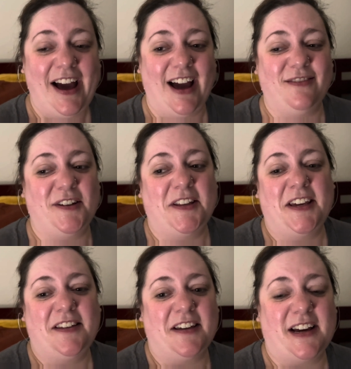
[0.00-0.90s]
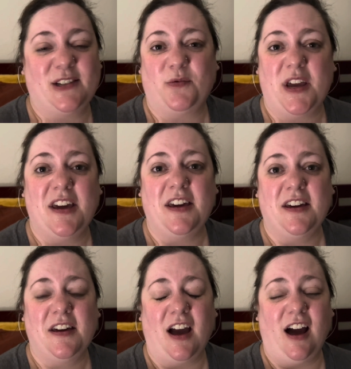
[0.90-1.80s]
I feel like last week
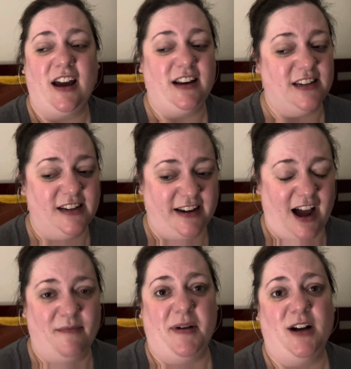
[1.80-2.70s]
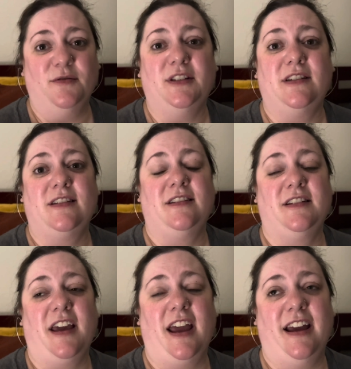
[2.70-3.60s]
I did not bounce,
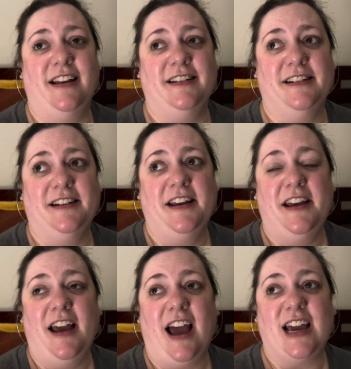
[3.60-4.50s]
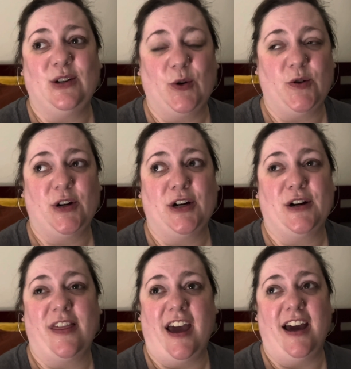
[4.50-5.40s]
and I told
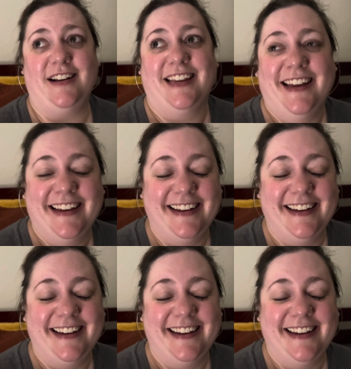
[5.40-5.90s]
her that